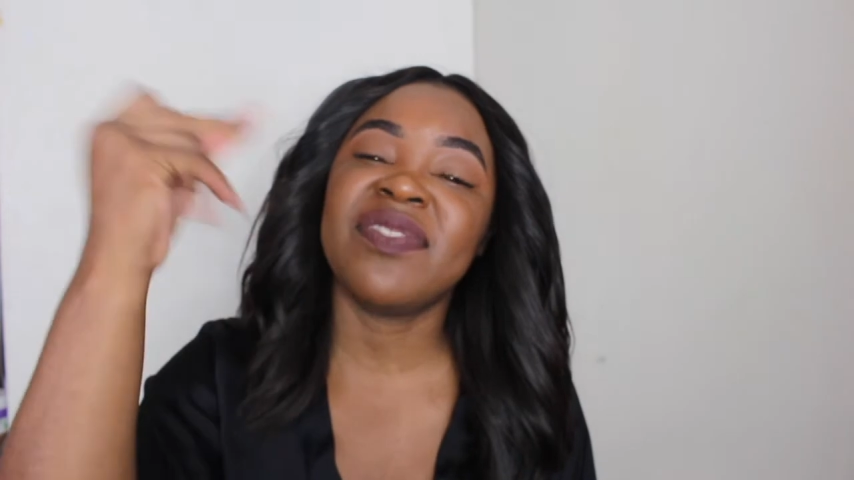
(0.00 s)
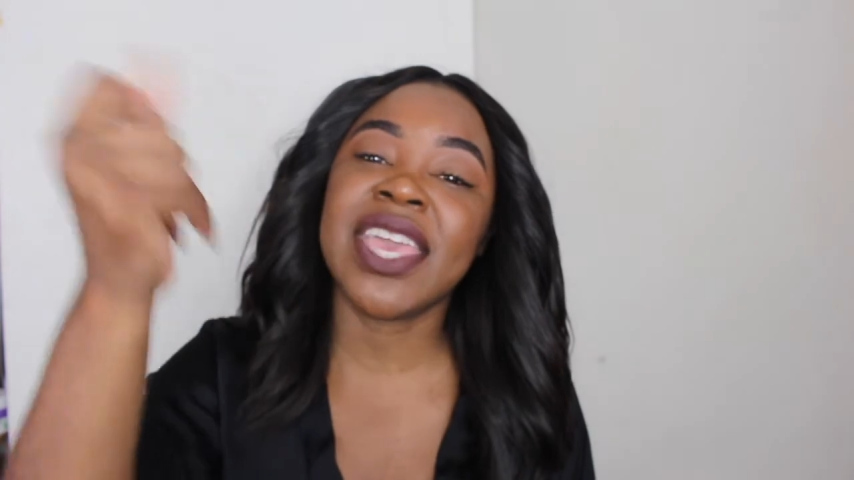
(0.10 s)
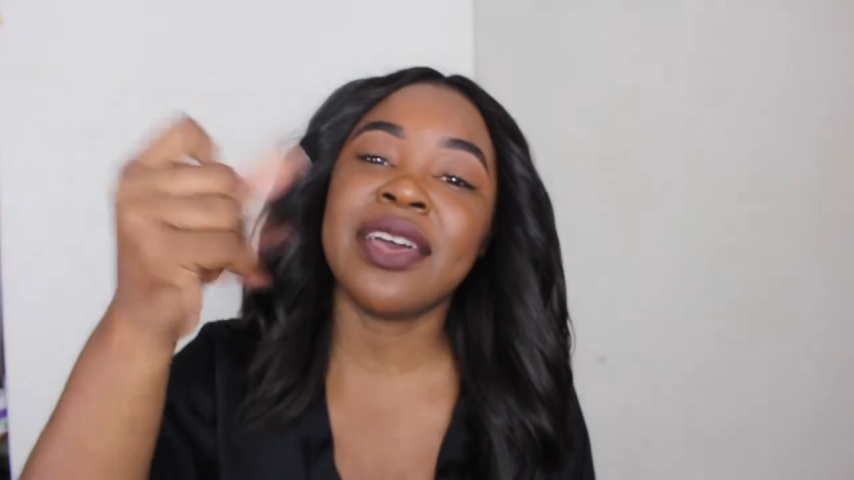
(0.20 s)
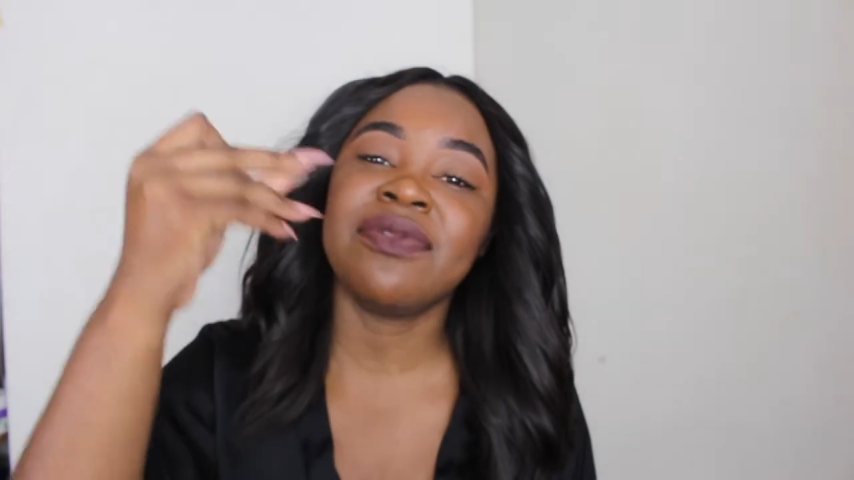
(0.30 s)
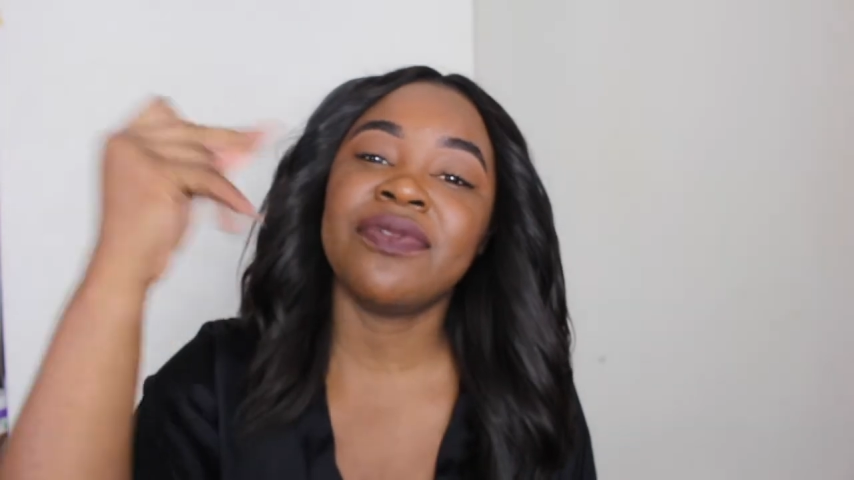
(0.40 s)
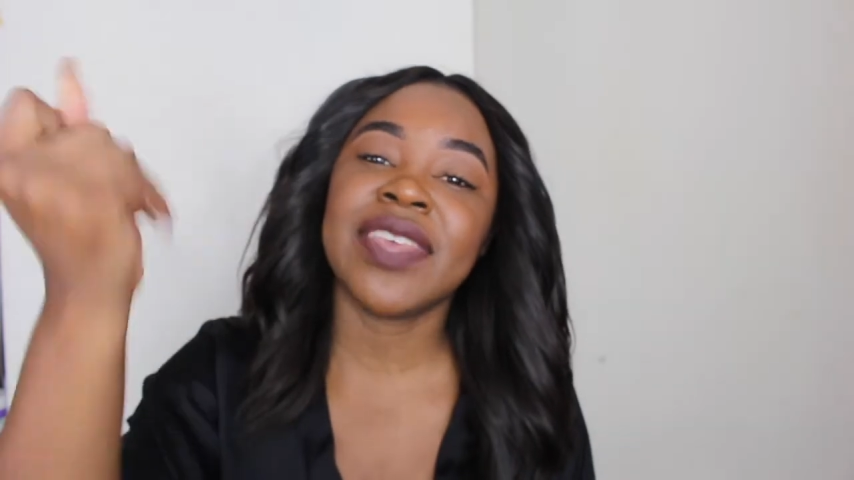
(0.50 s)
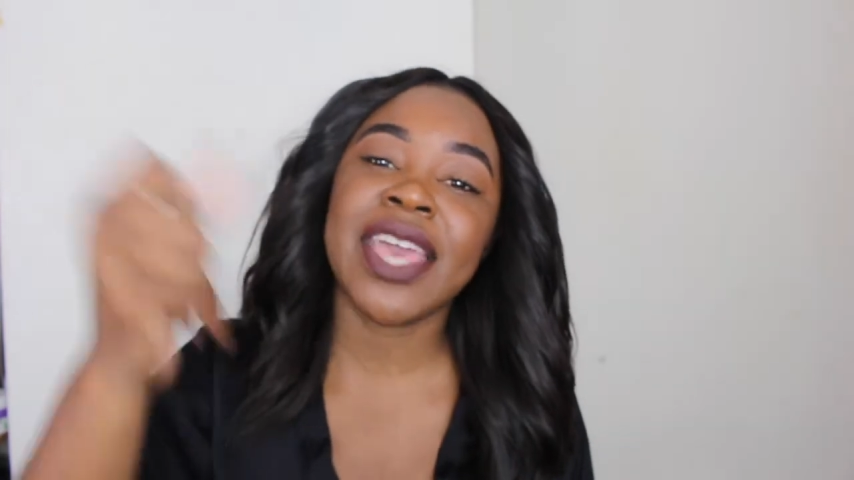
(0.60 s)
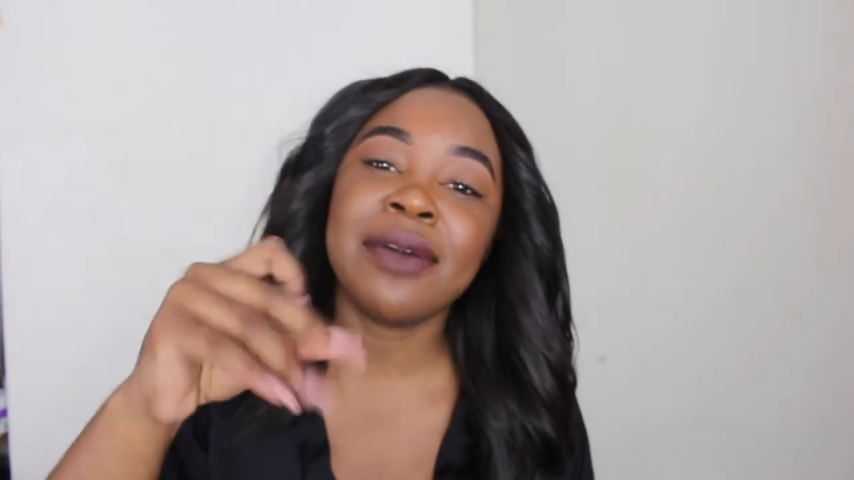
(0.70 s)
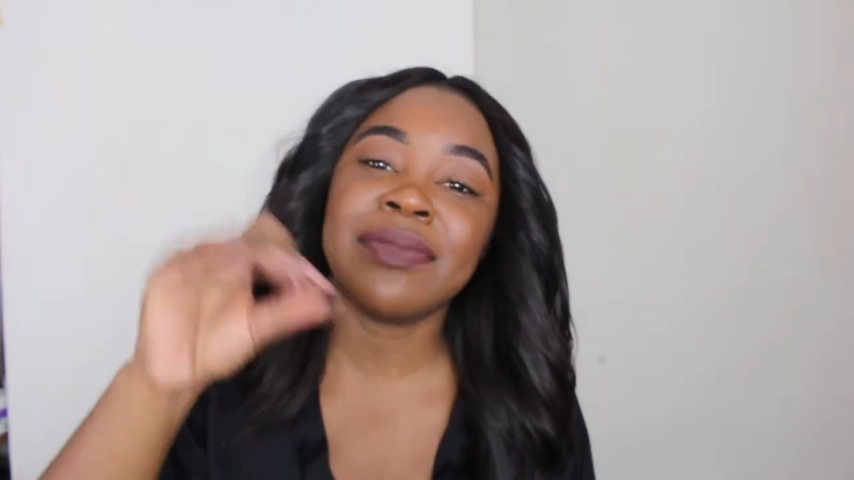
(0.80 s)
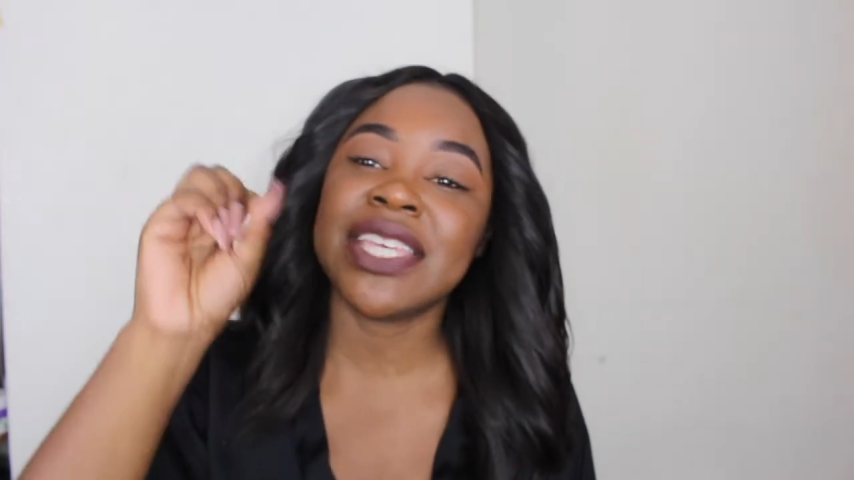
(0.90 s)

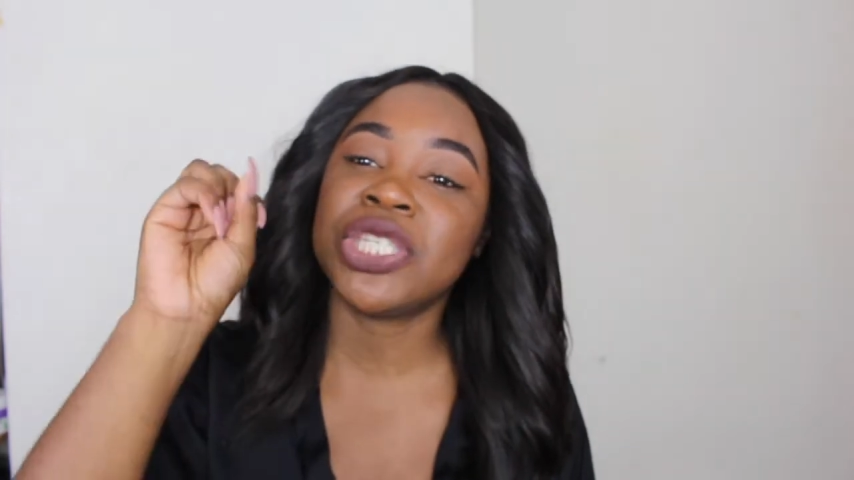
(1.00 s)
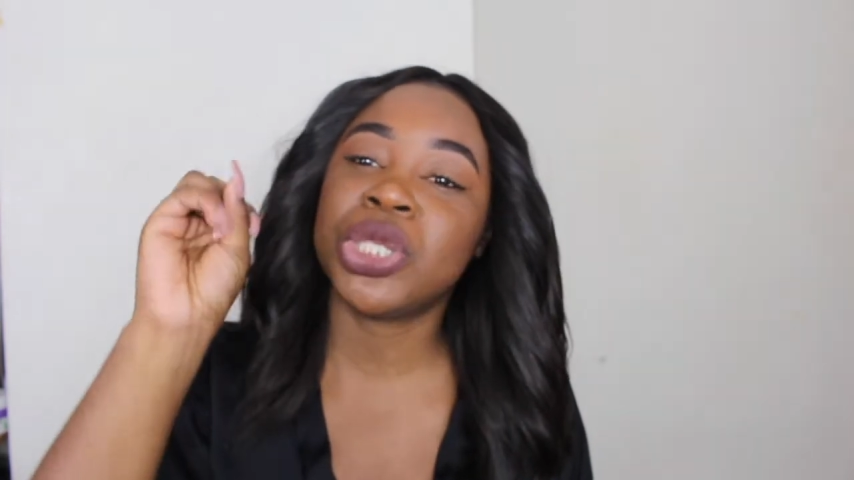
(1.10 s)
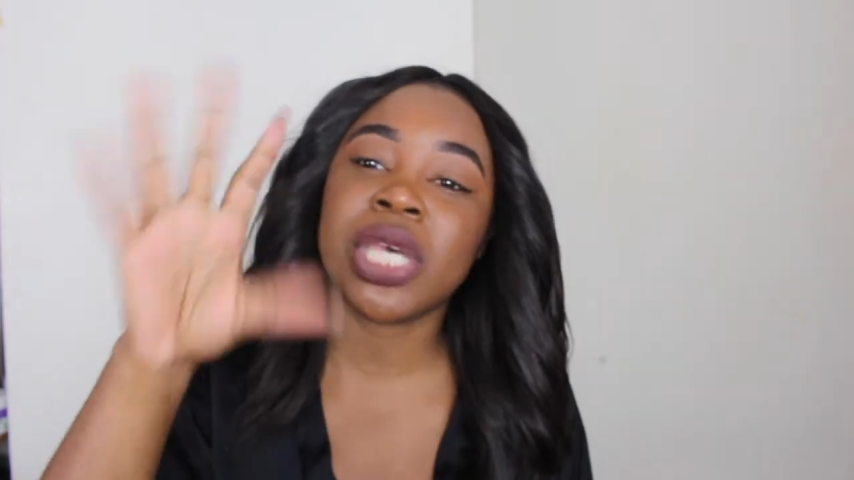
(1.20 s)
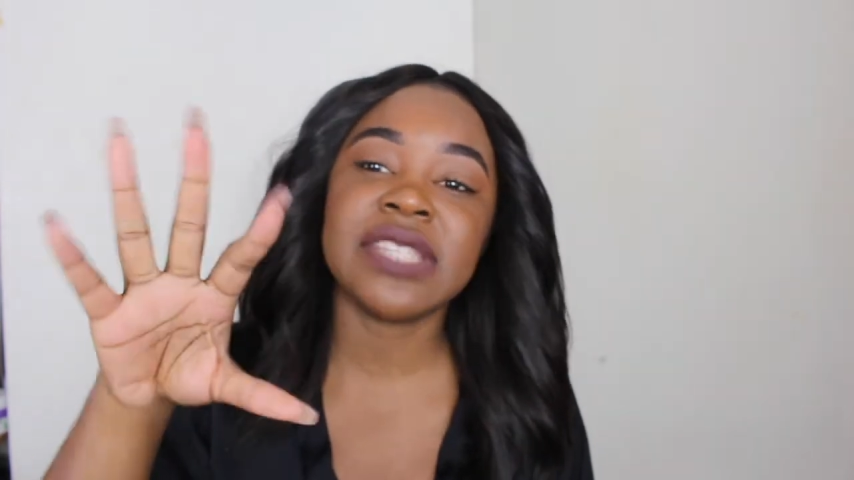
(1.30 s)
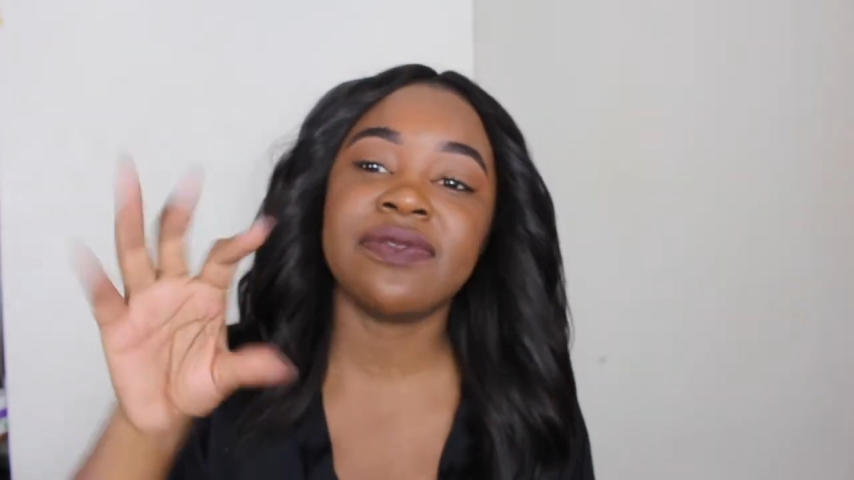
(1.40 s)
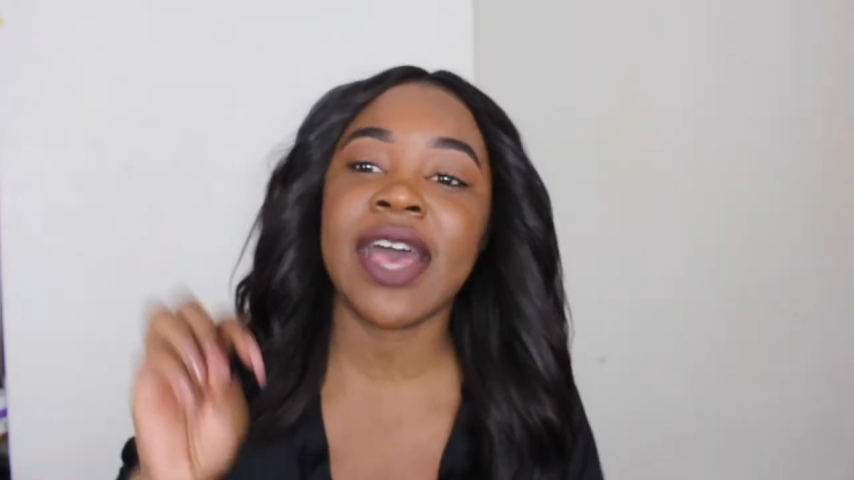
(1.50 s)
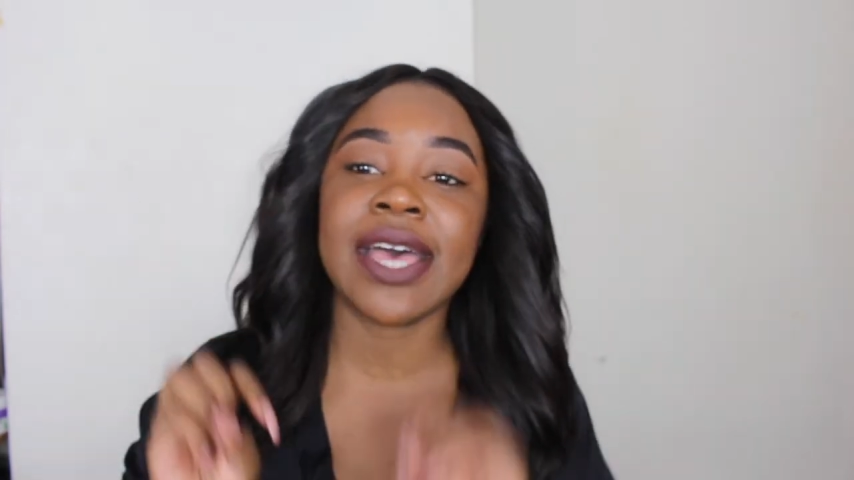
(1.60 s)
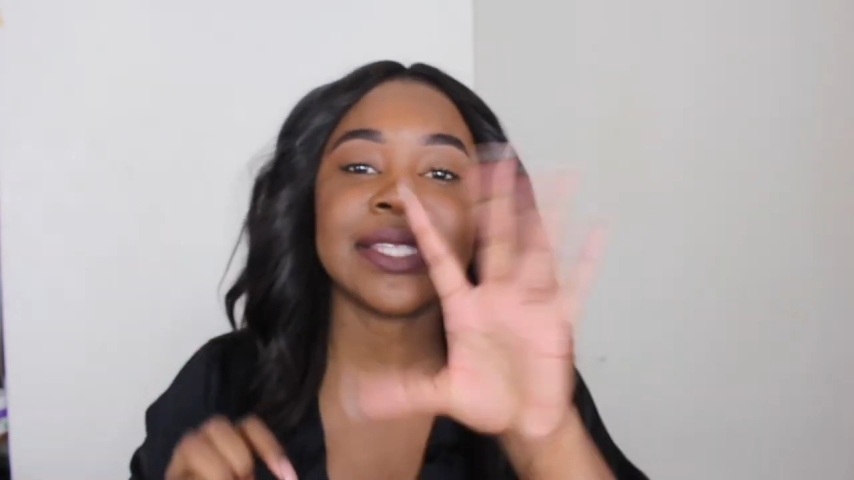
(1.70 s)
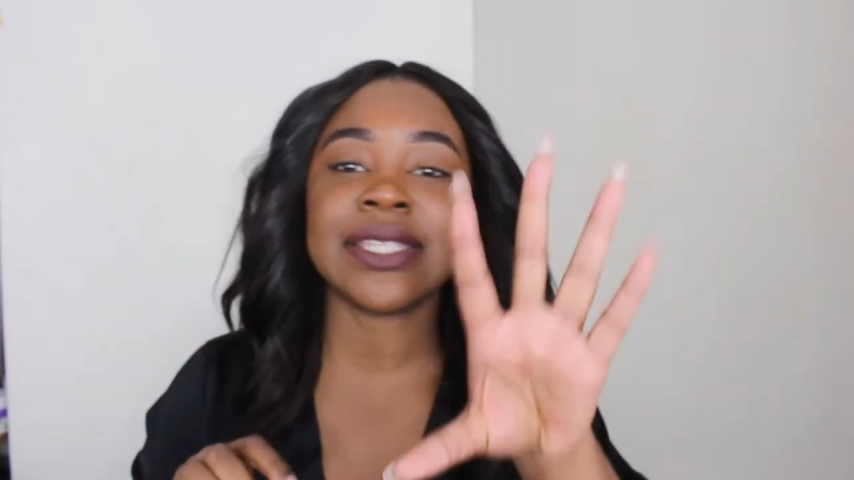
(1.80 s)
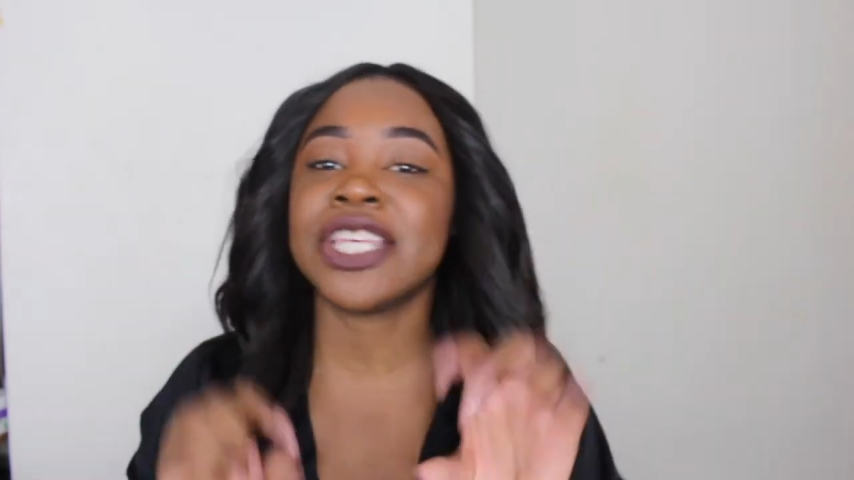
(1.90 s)
It's just fast.